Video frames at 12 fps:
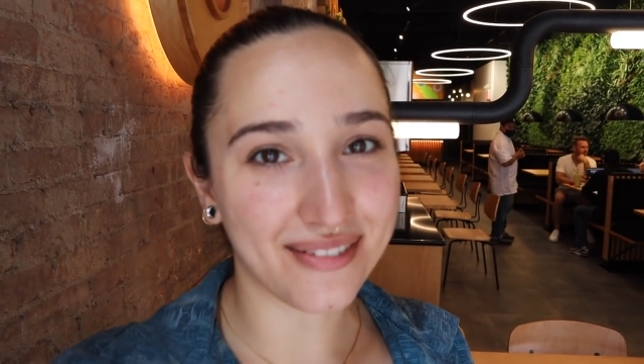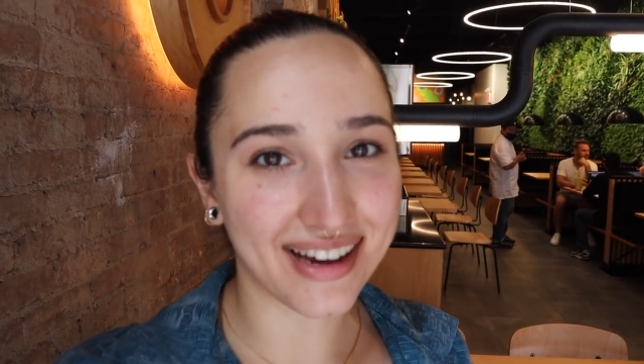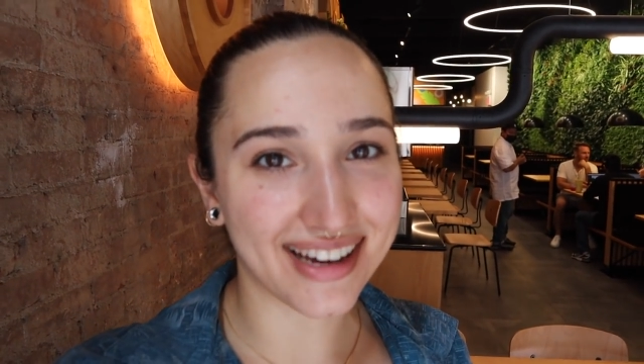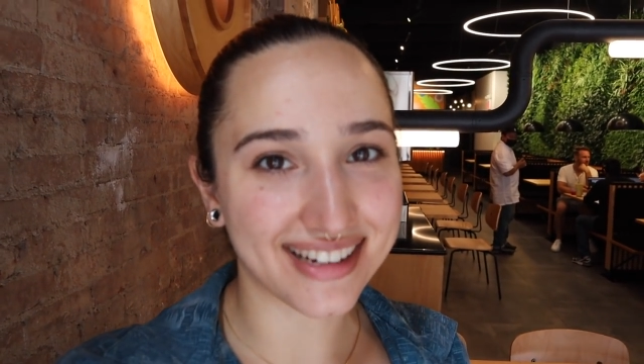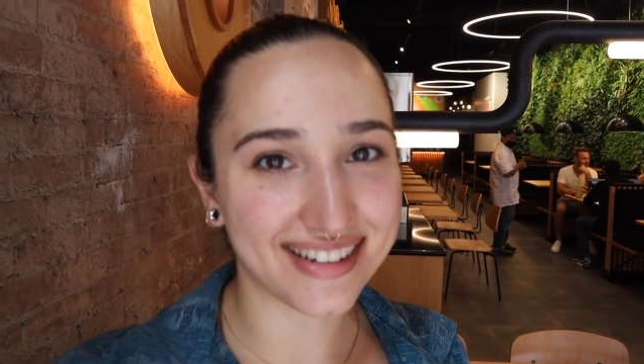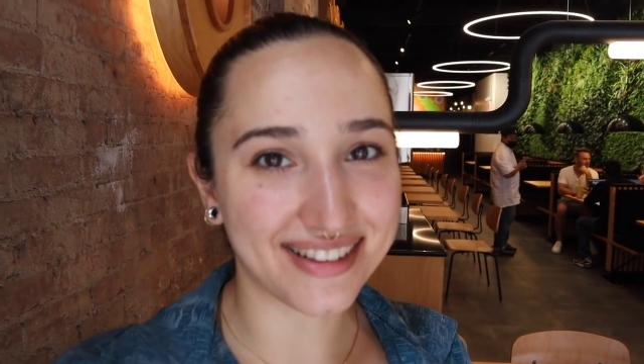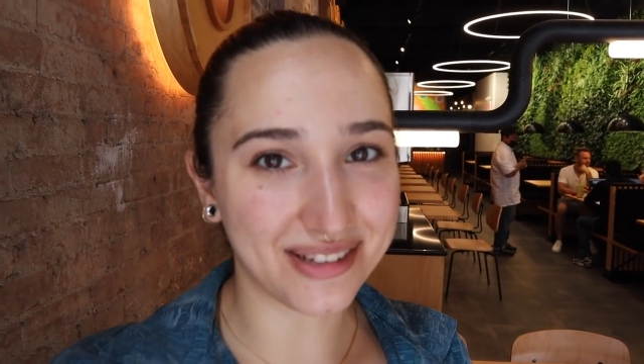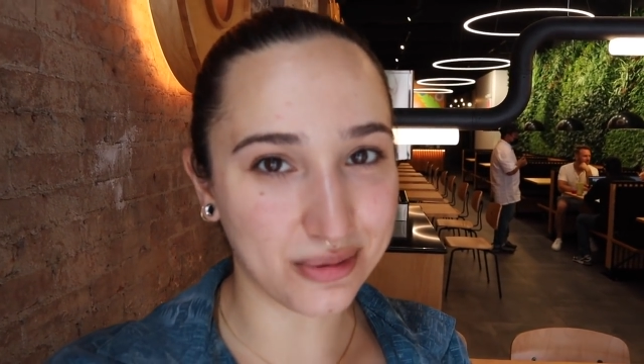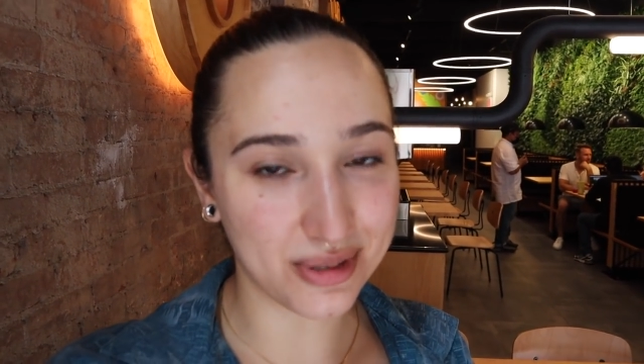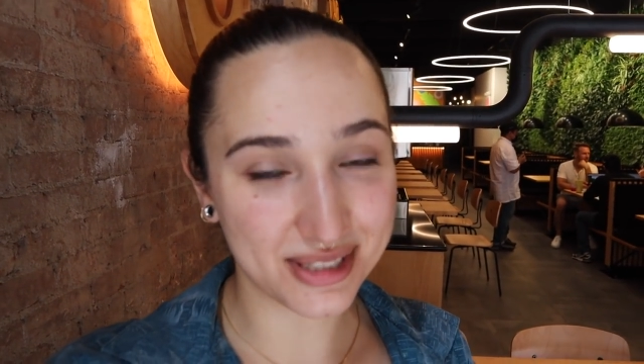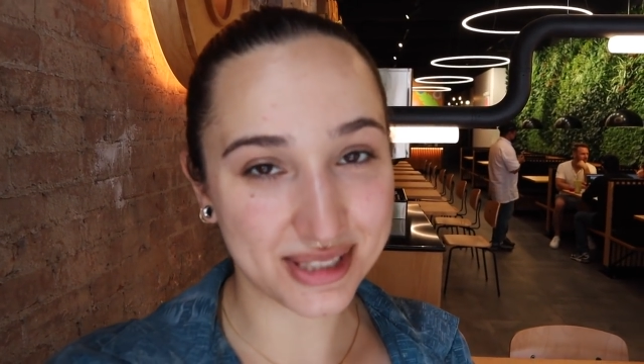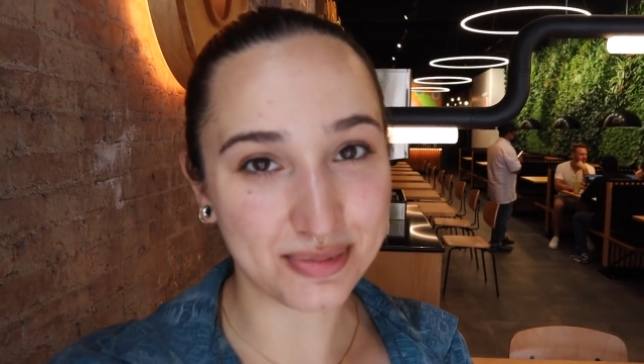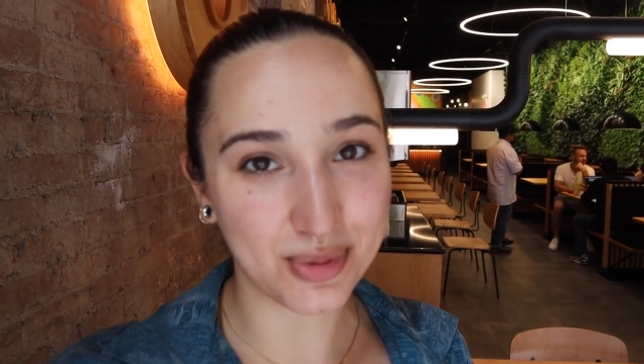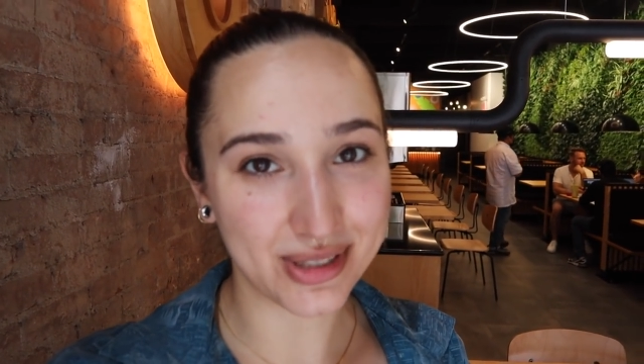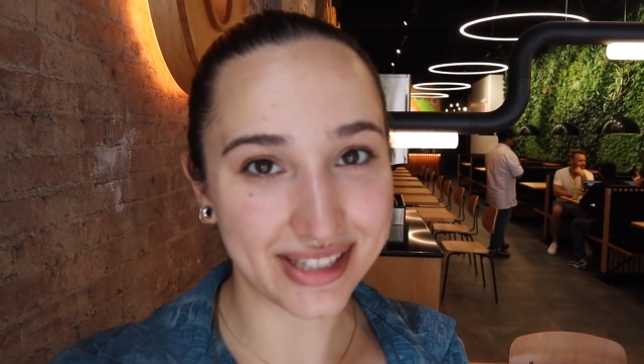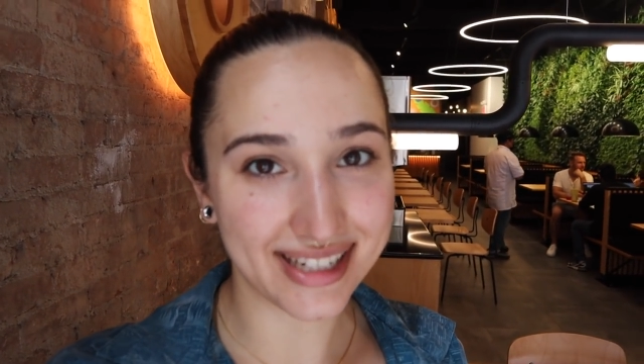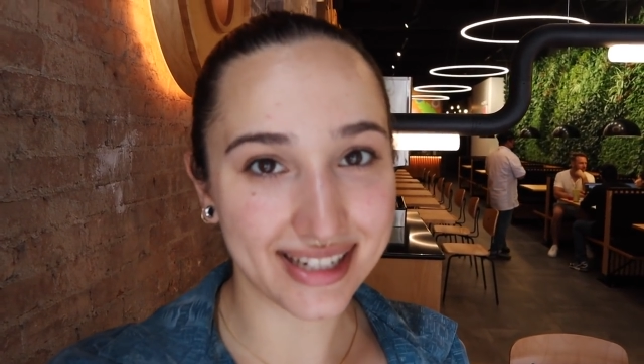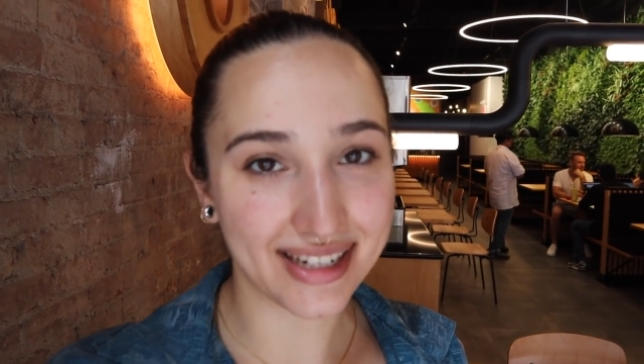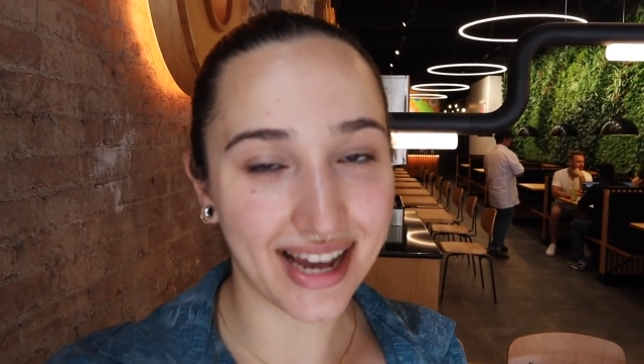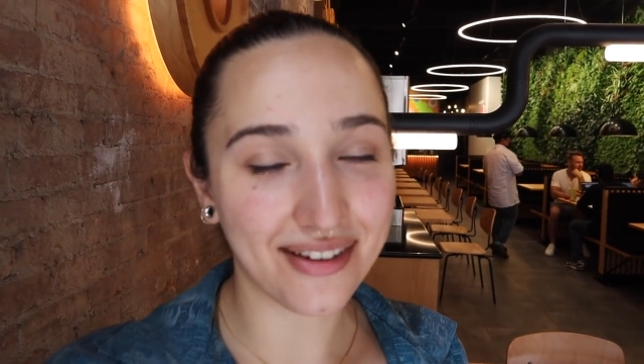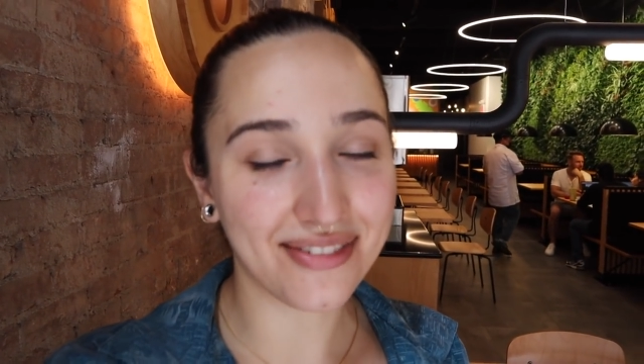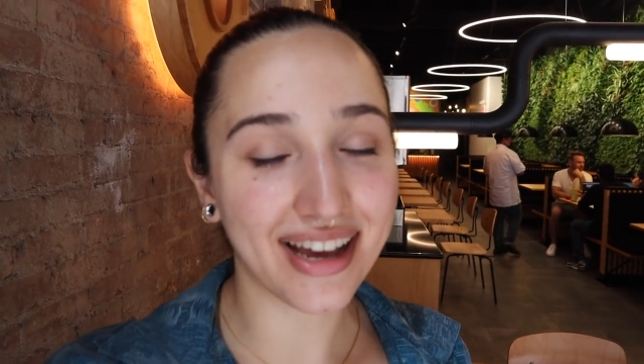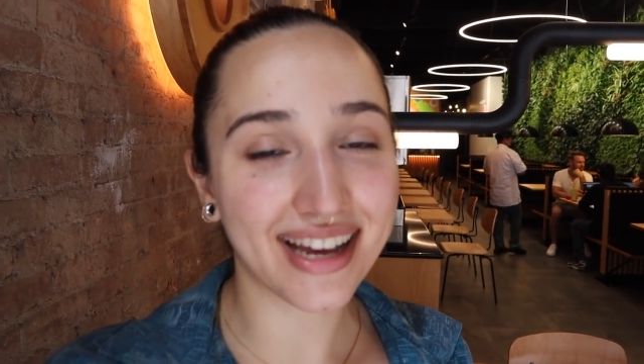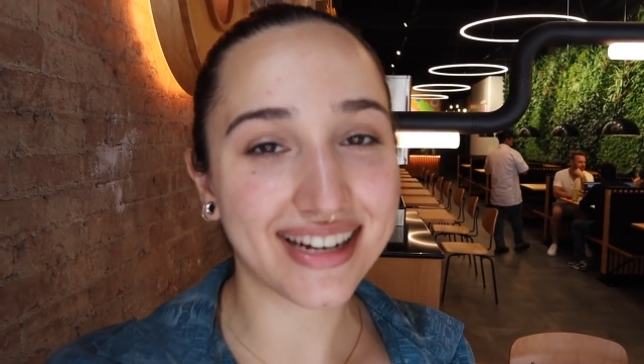had the worst morning, I've
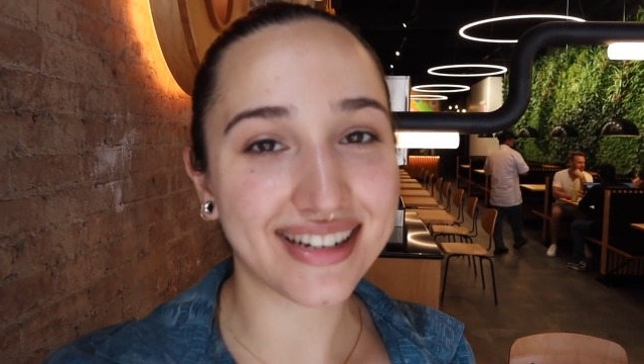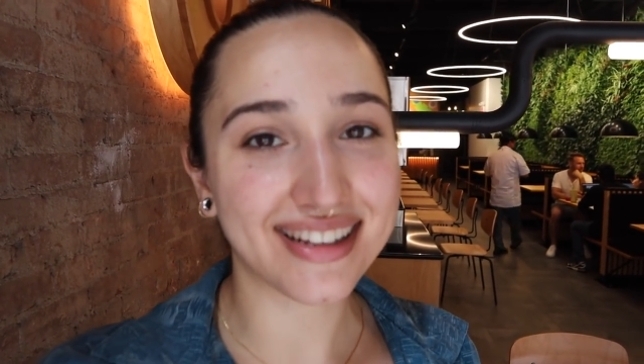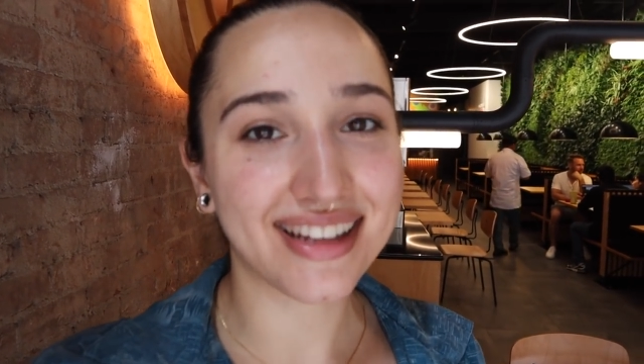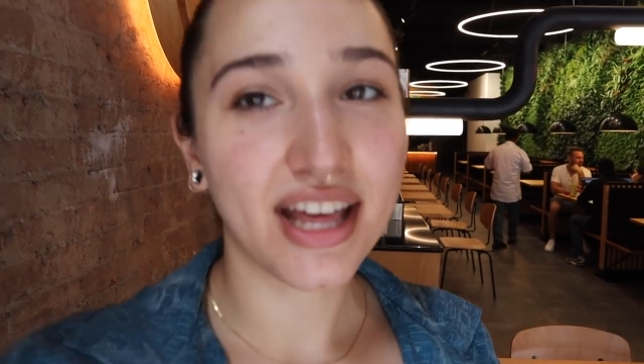had